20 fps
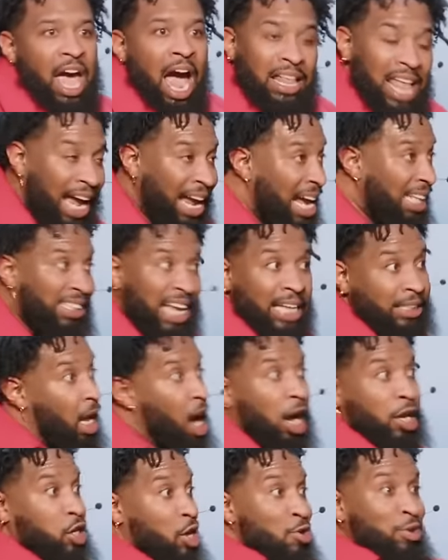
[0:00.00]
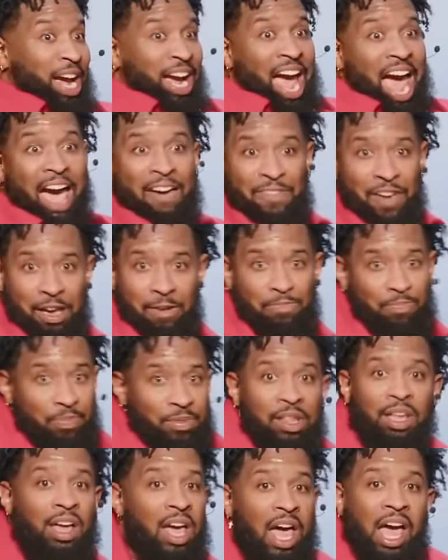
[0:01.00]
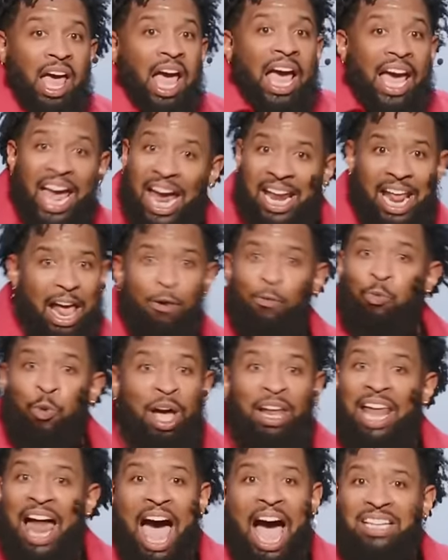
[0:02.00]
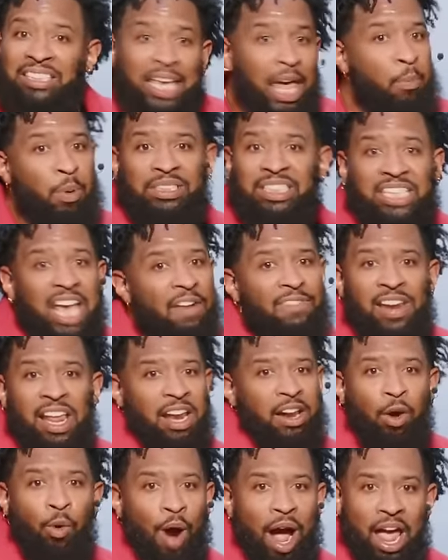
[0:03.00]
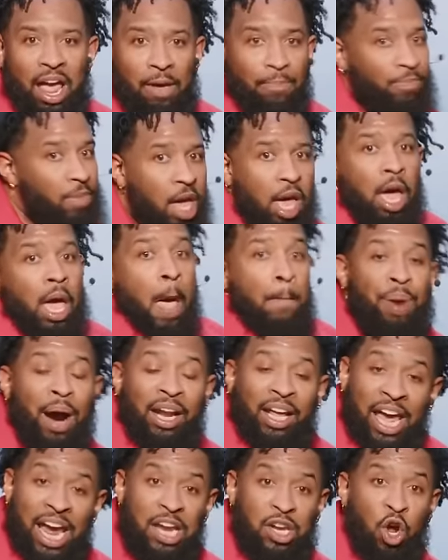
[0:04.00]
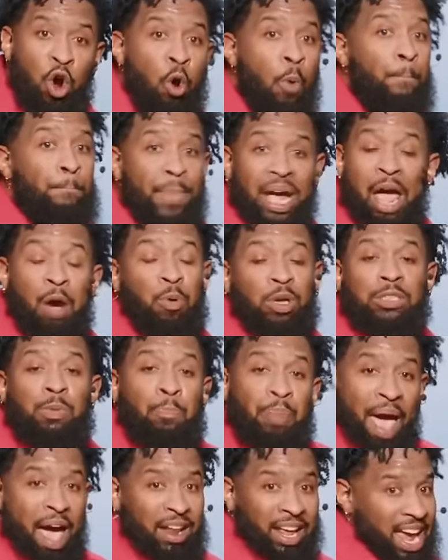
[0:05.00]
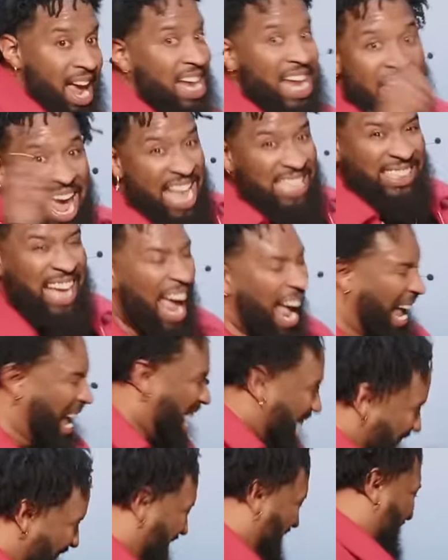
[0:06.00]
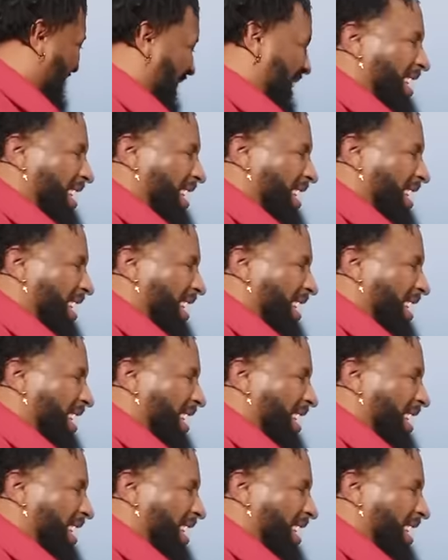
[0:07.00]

that he says, honey, you can have it. He didn't realize he was giving it away but he knew it was better in his hands.